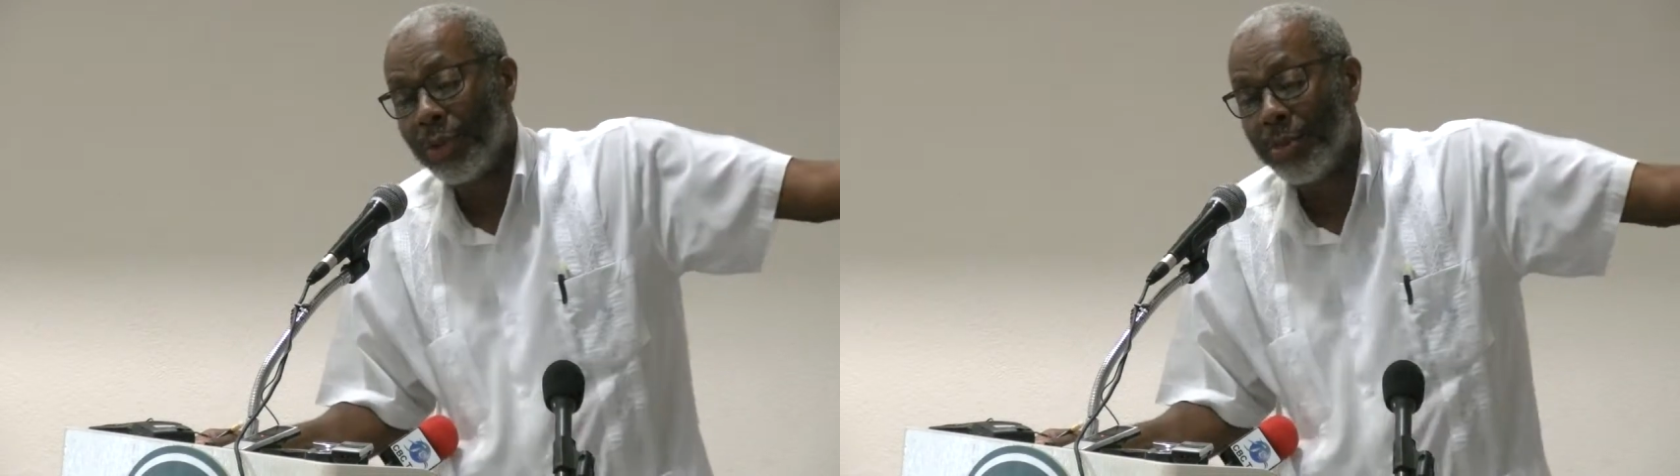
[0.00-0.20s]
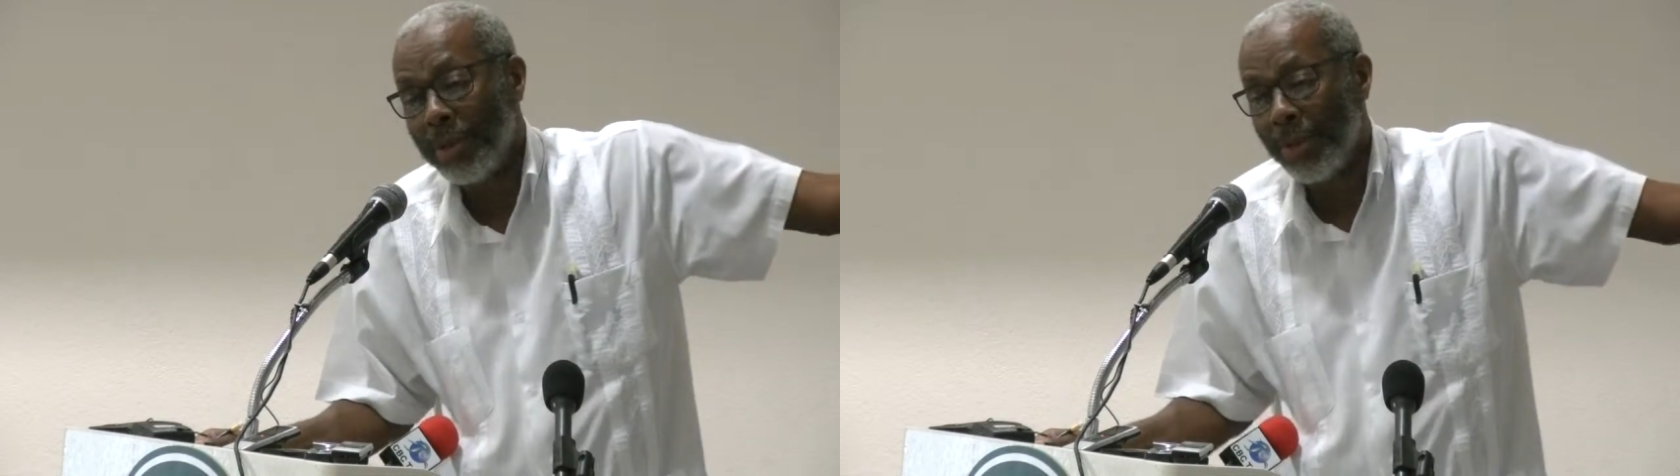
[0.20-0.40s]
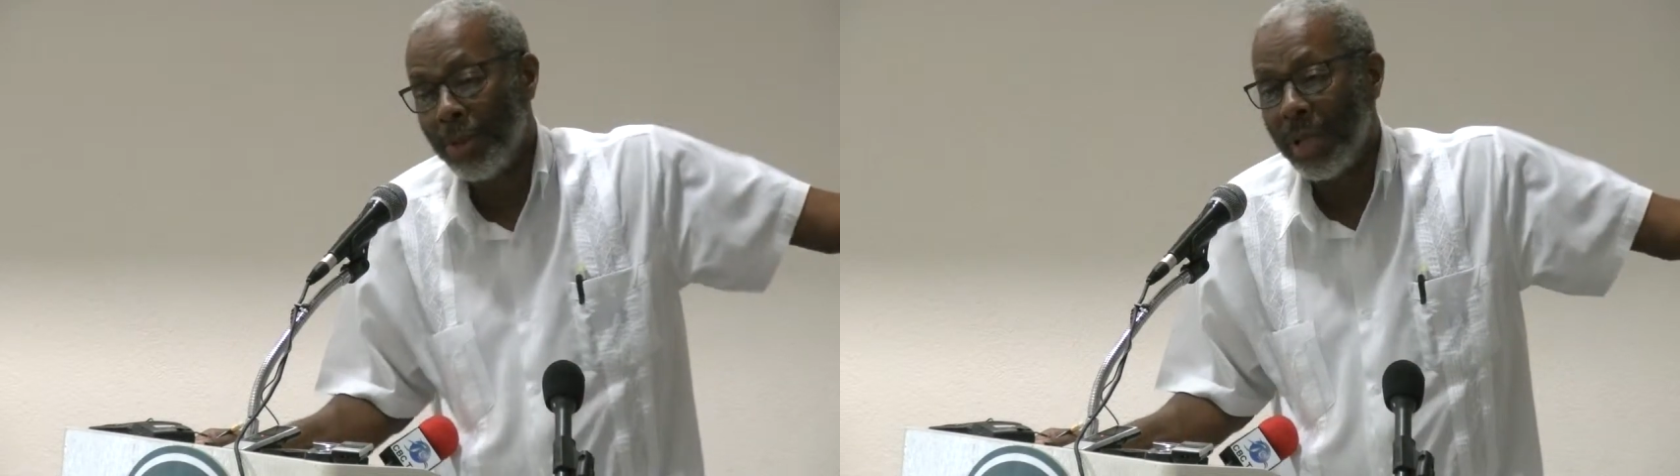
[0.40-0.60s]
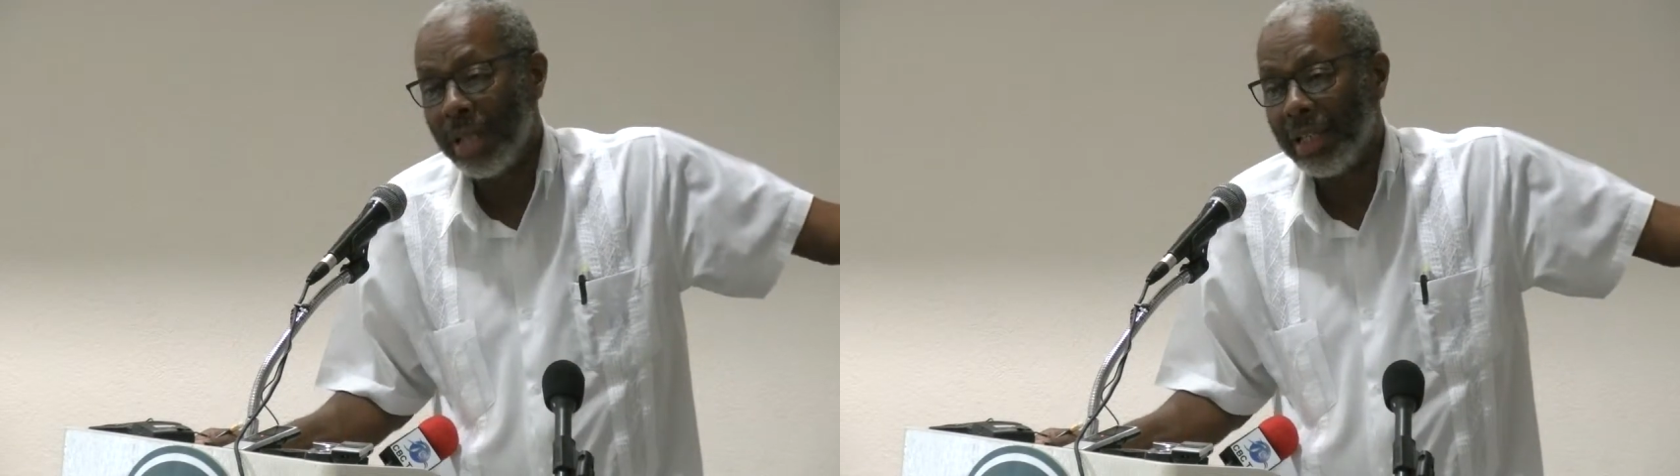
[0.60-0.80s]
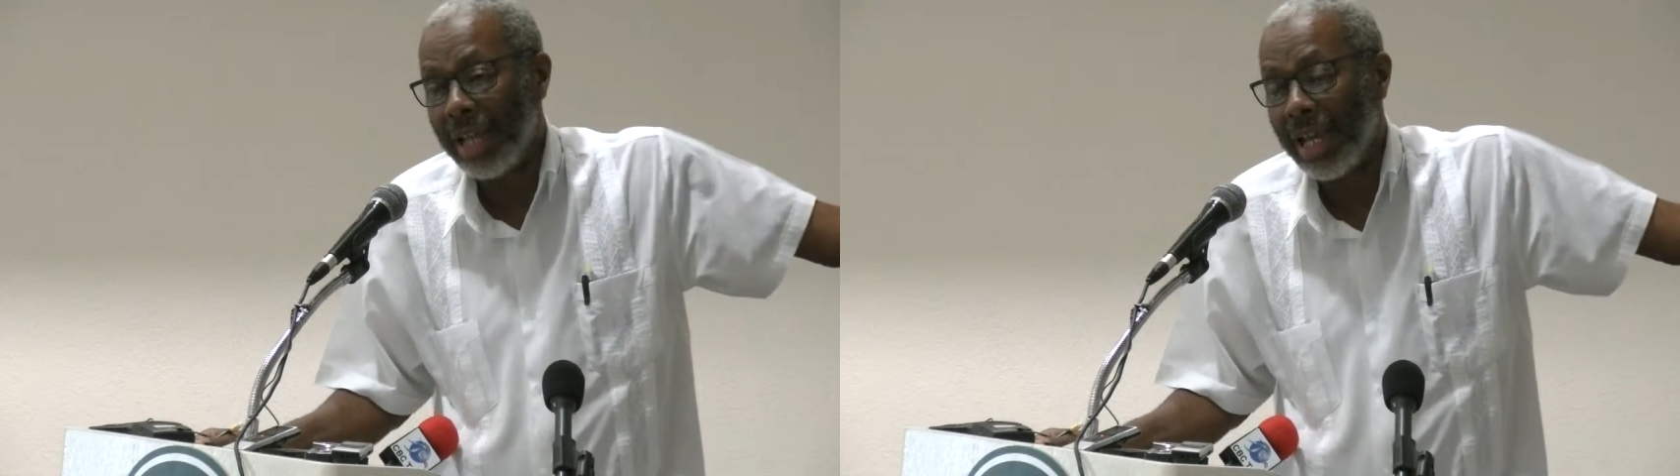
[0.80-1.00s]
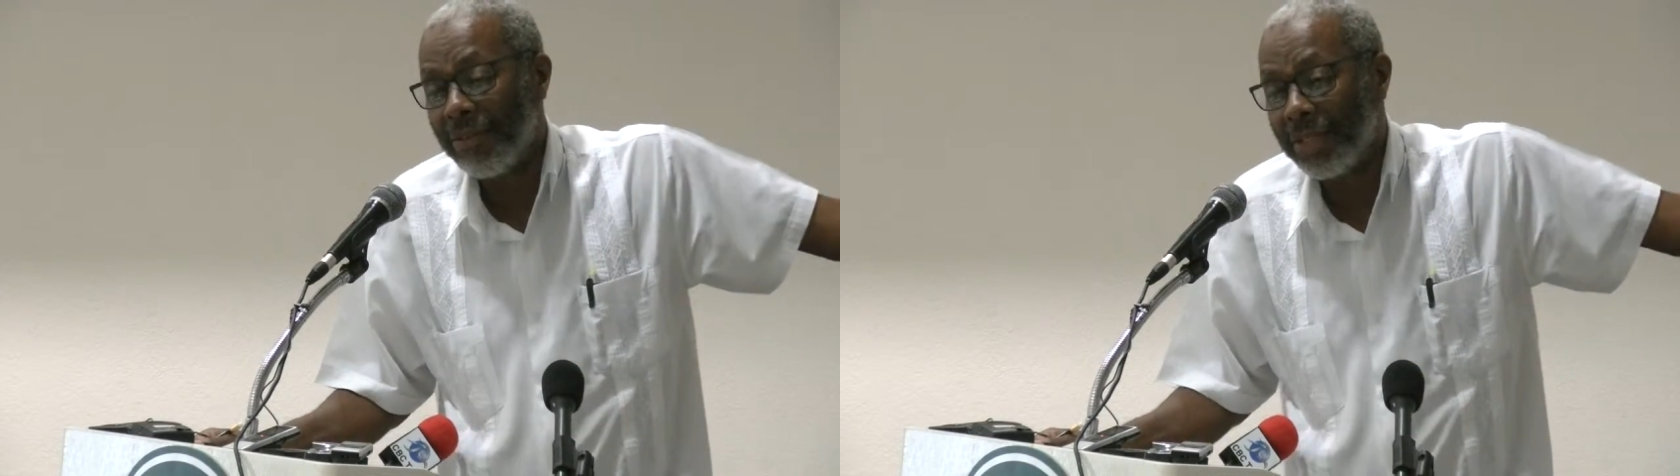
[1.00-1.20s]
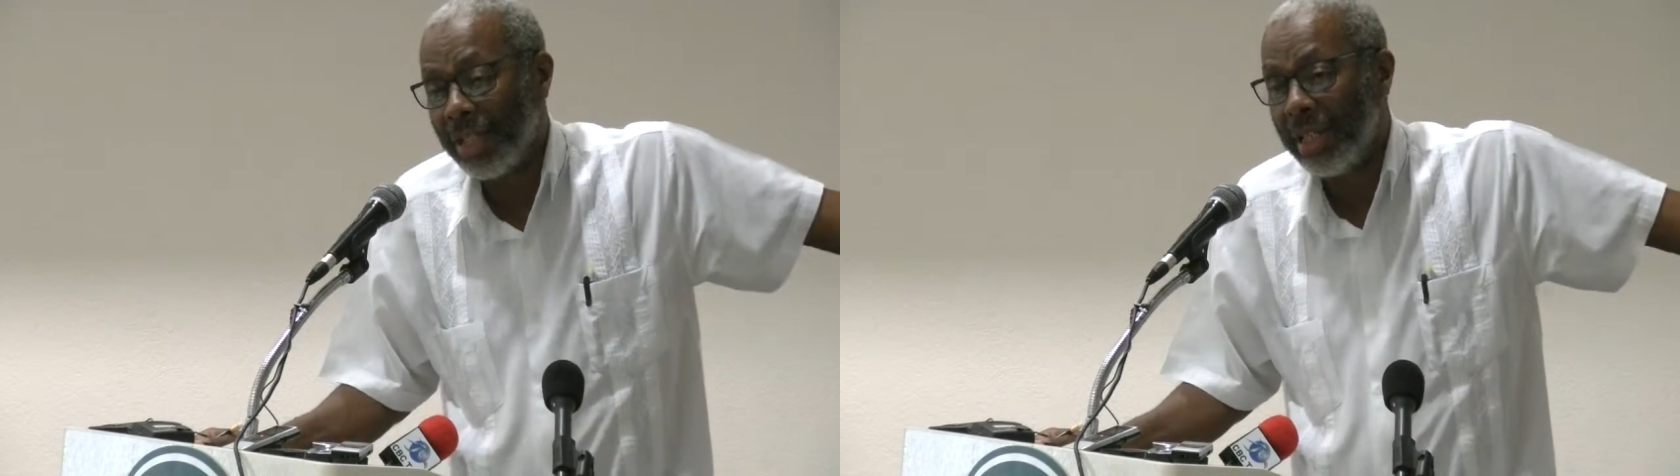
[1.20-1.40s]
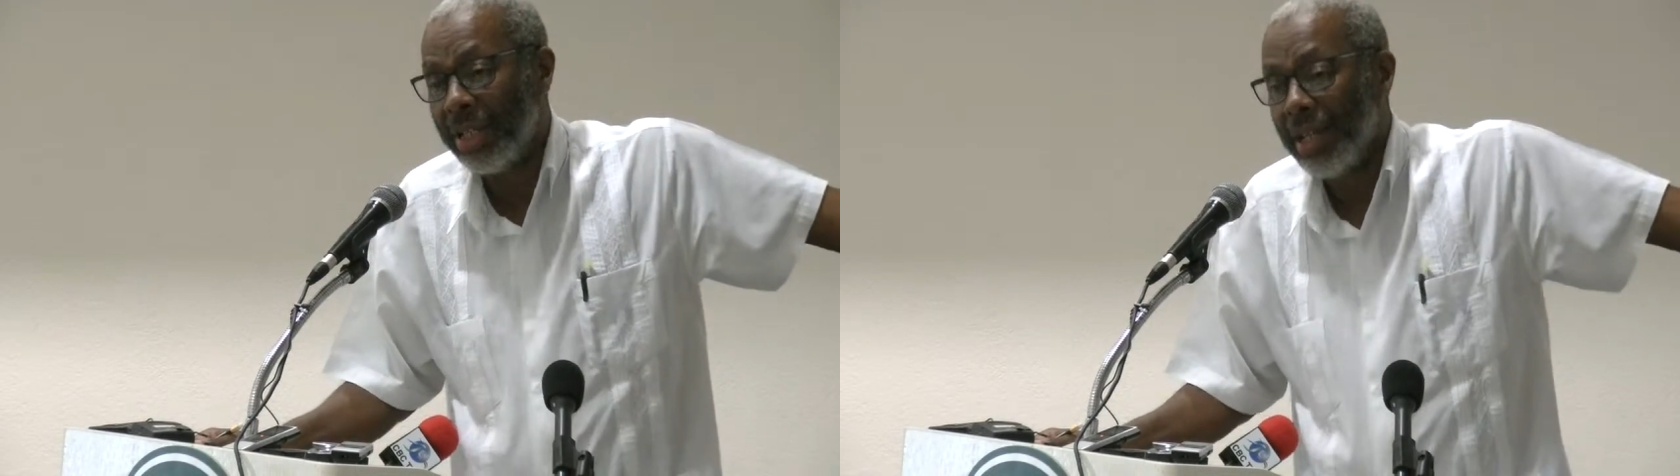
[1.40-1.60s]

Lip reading: people who like KFC,